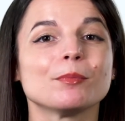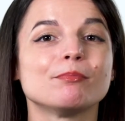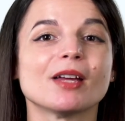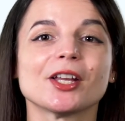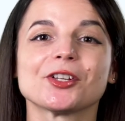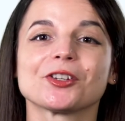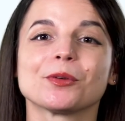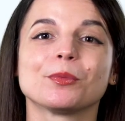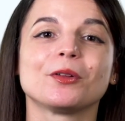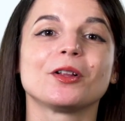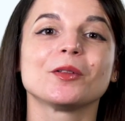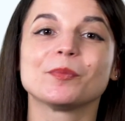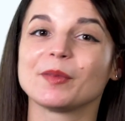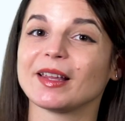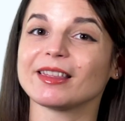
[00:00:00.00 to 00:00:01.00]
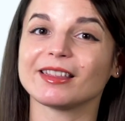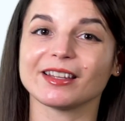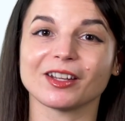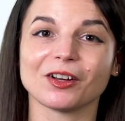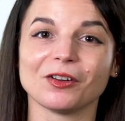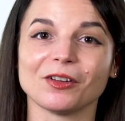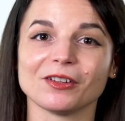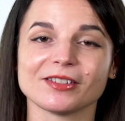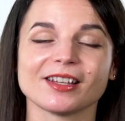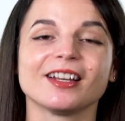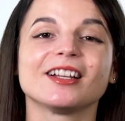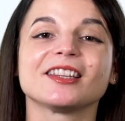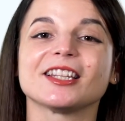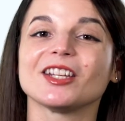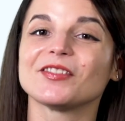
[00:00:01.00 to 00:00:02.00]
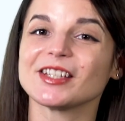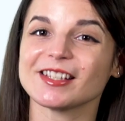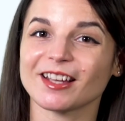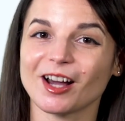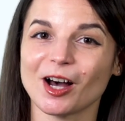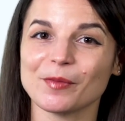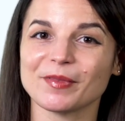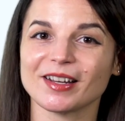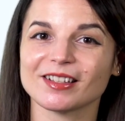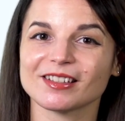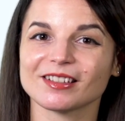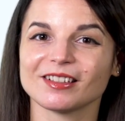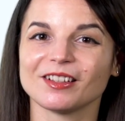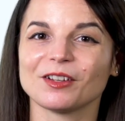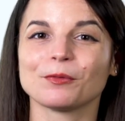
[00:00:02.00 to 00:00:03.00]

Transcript: measurable monthly goals, leave us a comment.